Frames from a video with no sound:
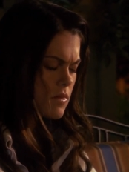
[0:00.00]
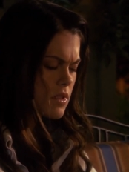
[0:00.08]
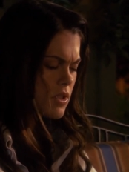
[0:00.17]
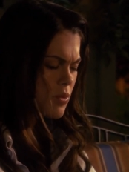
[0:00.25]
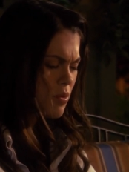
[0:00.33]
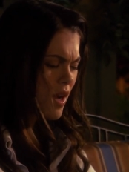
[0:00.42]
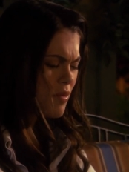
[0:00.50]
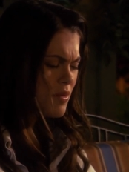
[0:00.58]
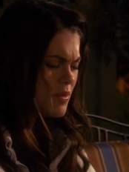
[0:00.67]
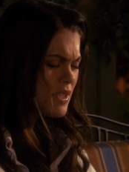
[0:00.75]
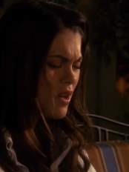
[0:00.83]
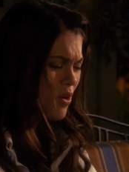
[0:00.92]
She
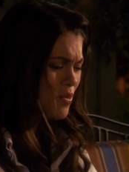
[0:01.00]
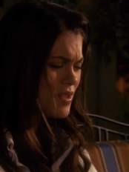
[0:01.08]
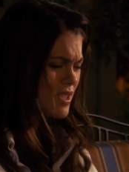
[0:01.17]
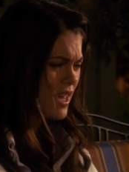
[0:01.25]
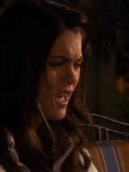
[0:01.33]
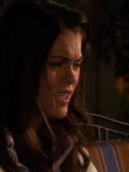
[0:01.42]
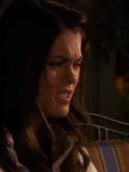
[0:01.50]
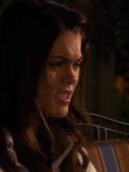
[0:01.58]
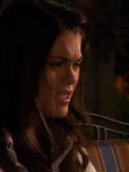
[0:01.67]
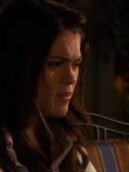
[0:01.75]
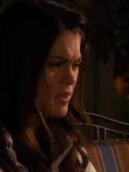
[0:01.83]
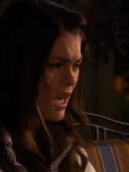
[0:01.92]
probably knows that
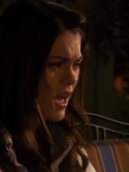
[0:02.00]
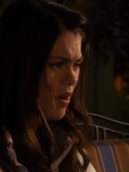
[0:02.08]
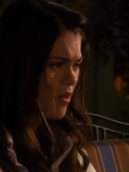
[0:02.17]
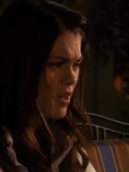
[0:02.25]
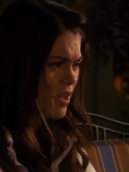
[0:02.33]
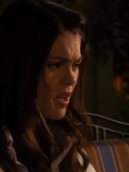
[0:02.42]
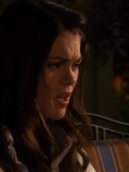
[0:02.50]
deep down.